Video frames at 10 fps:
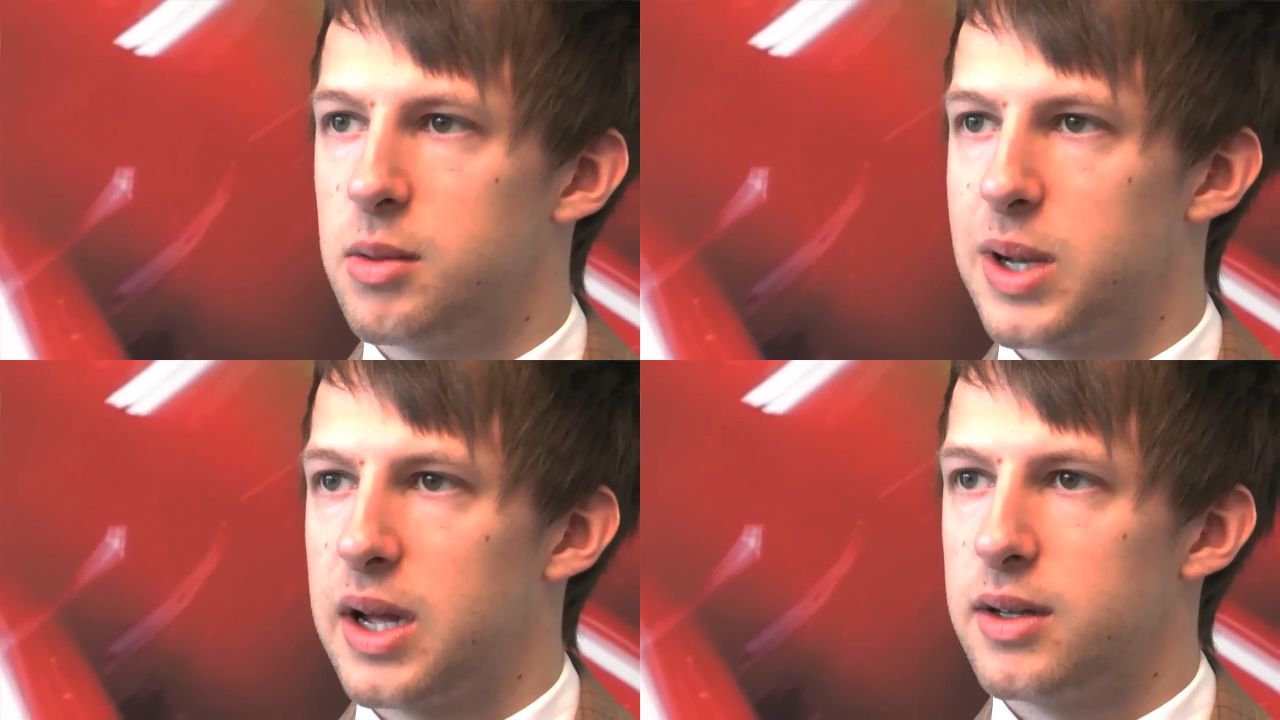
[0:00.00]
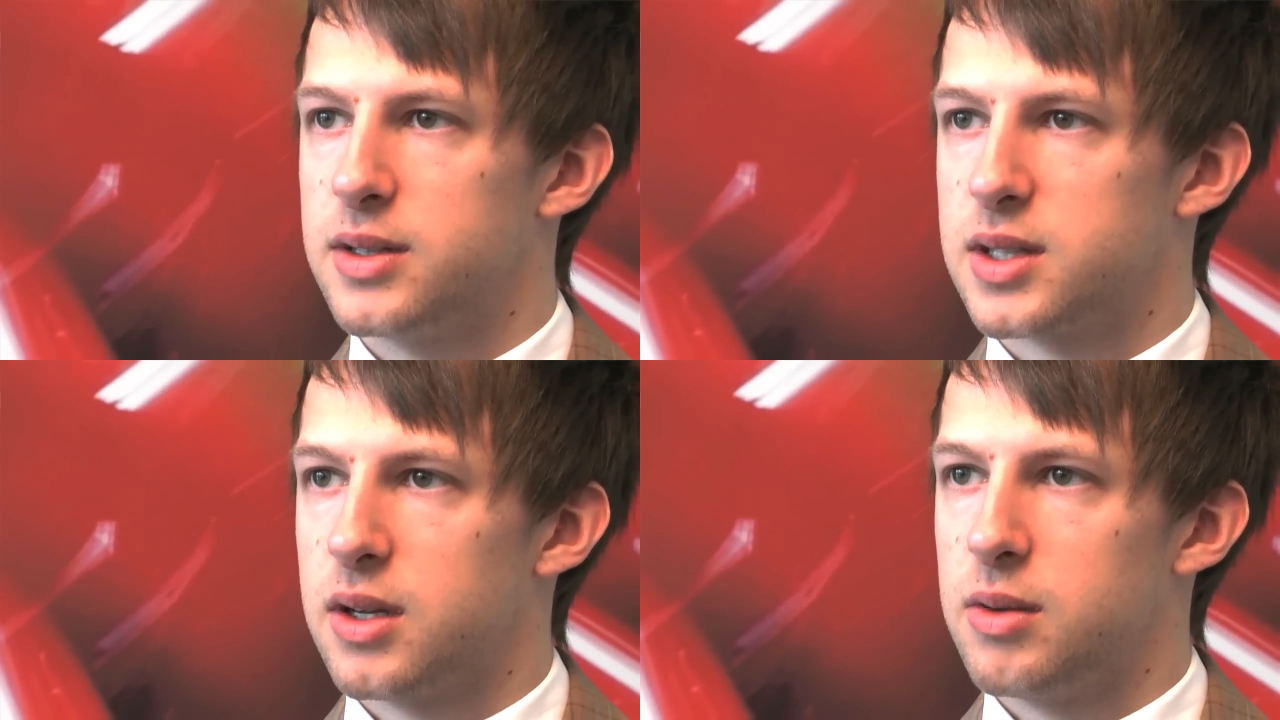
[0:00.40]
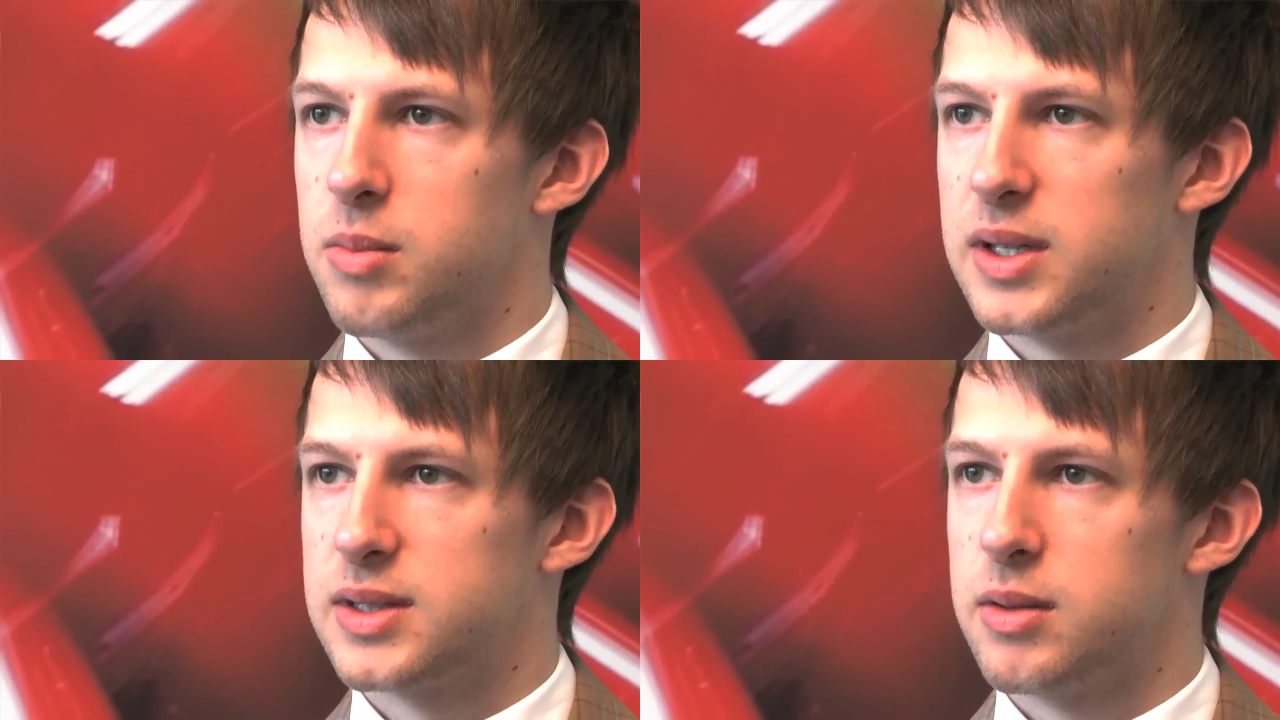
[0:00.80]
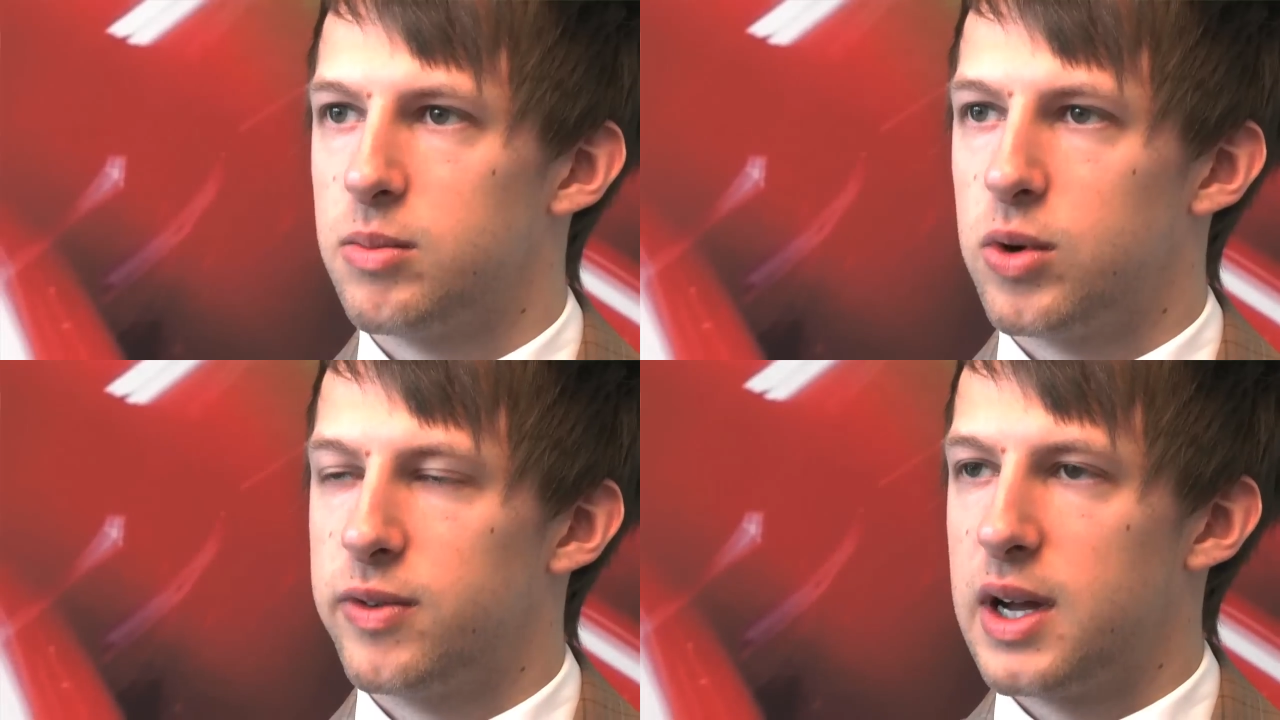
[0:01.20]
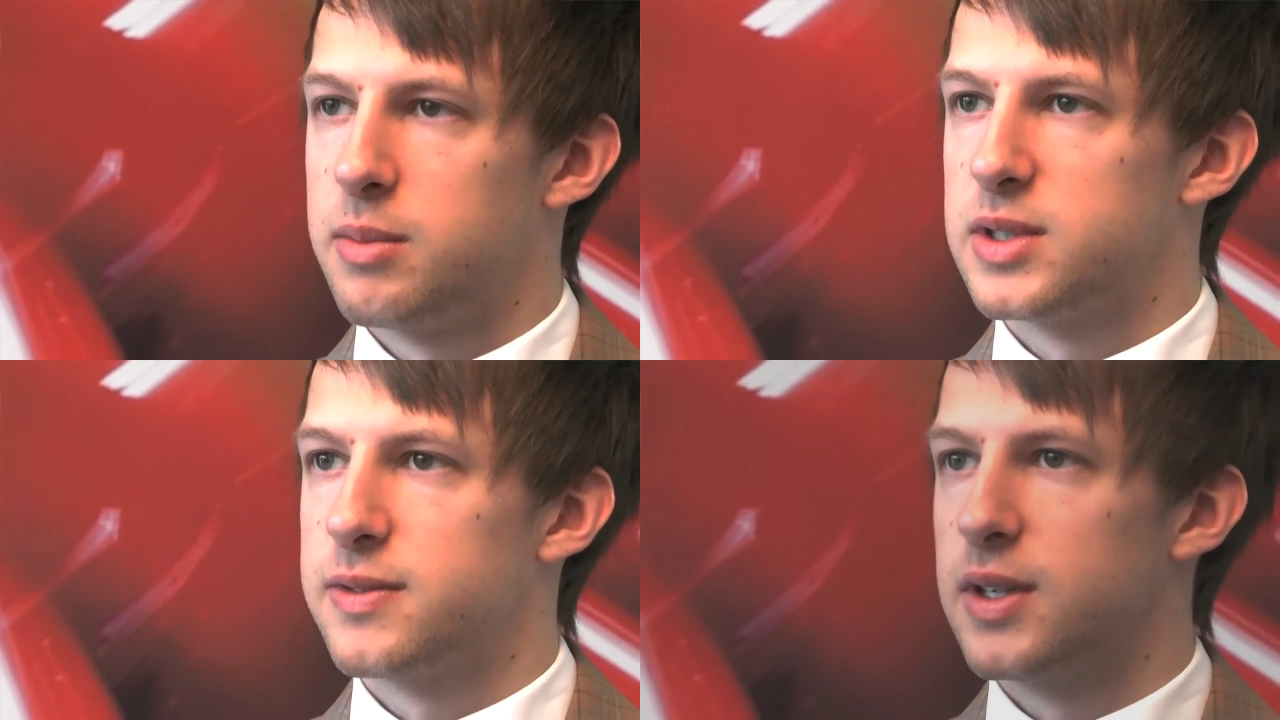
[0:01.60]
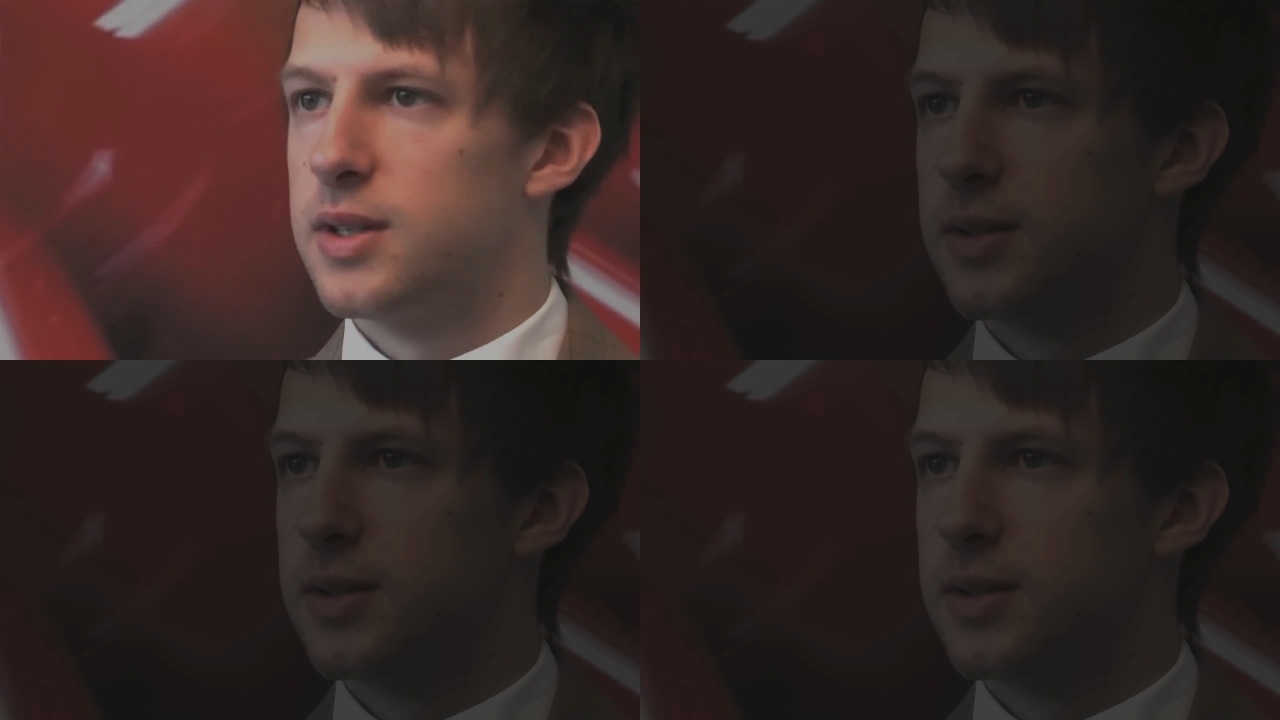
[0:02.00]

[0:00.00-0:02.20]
the players, so it makes it more of an atmosphere.